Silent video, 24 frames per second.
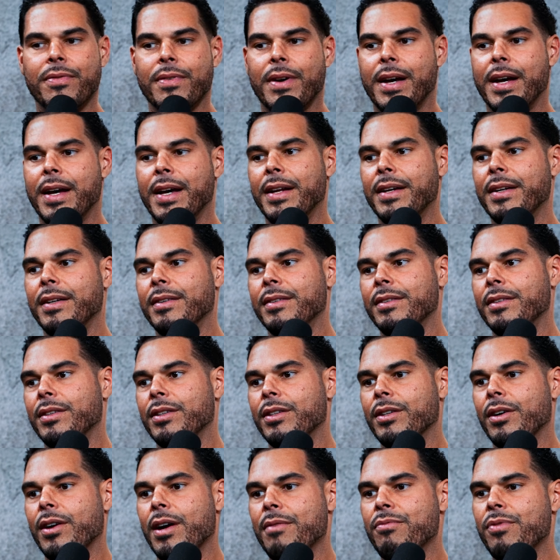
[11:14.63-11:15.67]
And,
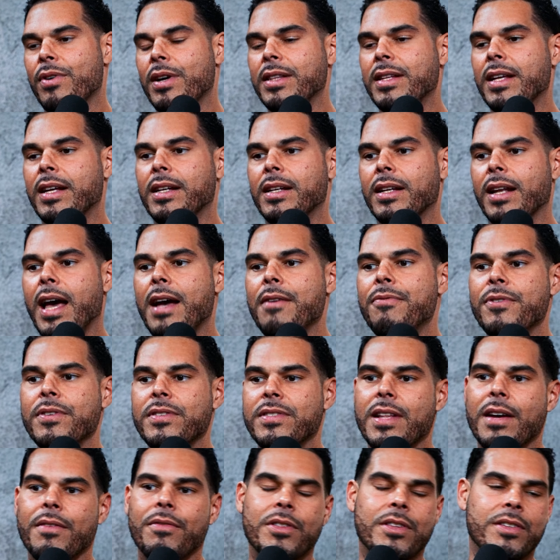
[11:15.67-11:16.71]
I've read that life is
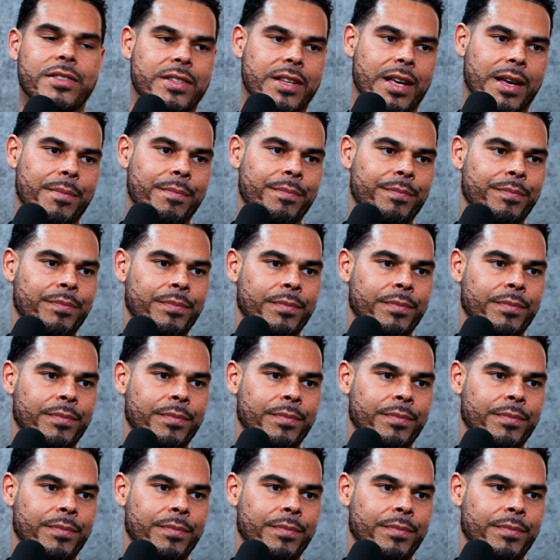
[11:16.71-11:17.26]
never the same.